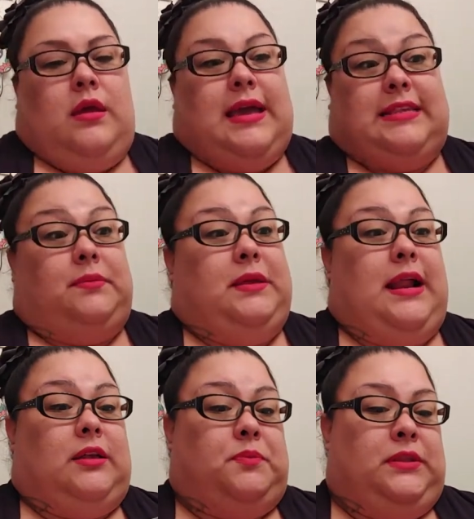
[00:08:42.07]
get something
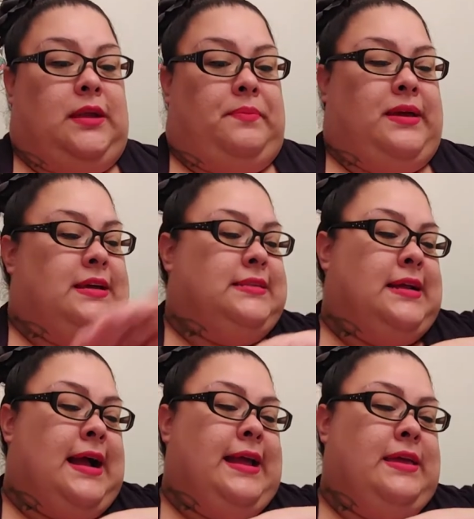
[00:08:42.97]
else put there because the
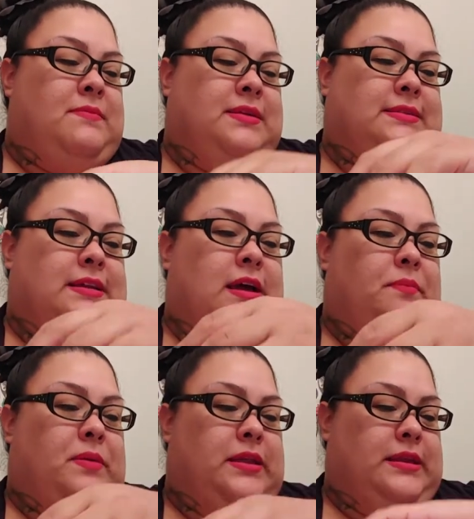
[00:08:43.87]
guy, he messed it
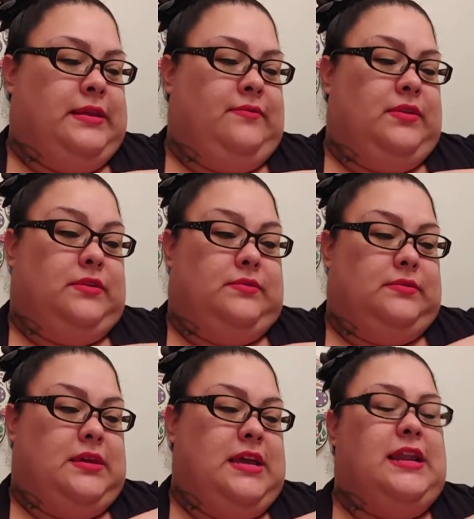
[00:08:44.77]
up. He didn't even,
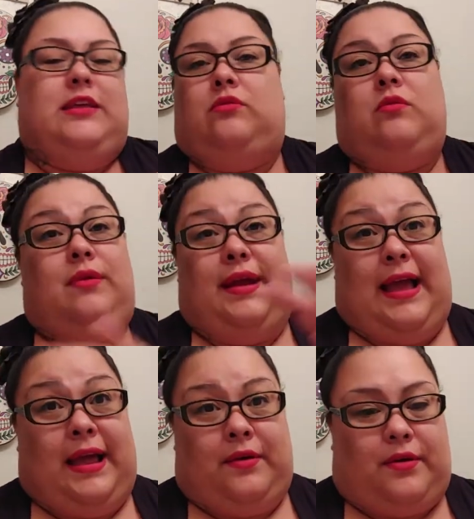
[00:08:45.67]
he didn't do it right
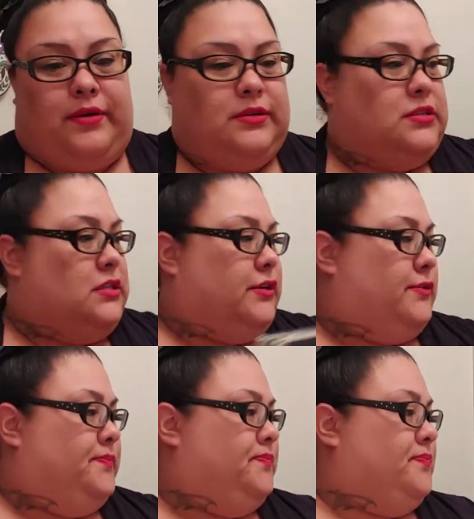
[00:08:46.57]
at all. So